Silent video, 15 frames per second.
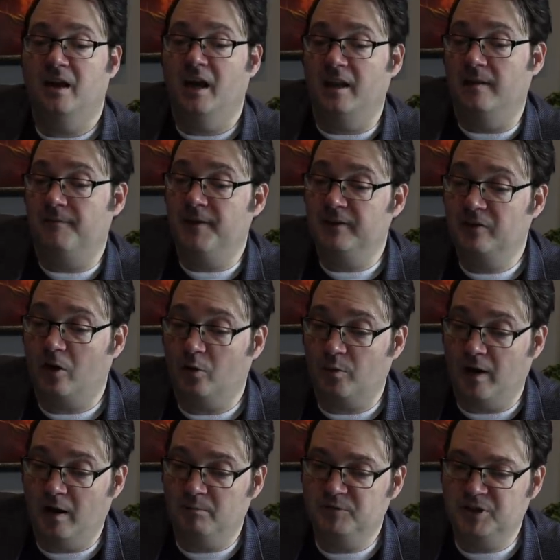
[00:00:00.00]
In the physical
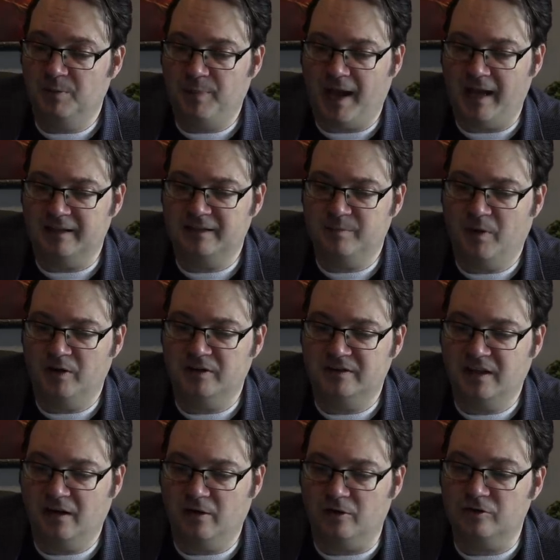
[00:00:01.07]
realm, she passed among
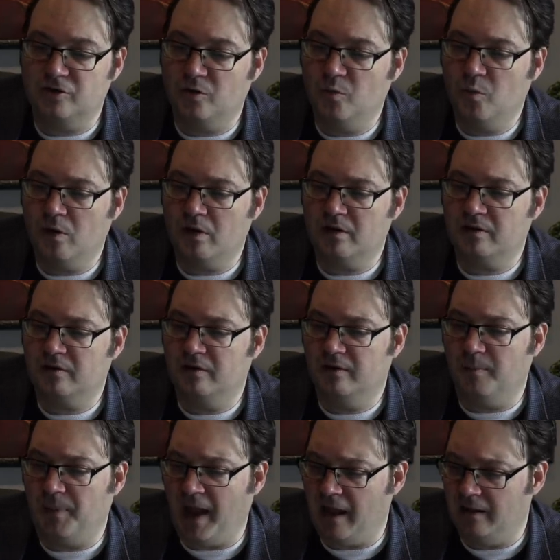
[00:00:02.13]
singers who worked
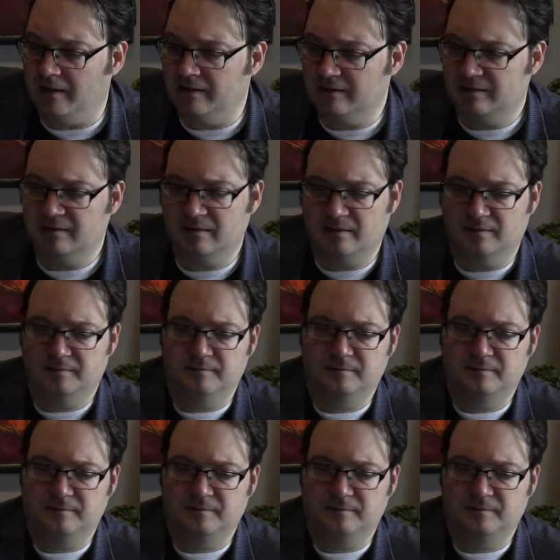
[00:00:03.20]
the palace.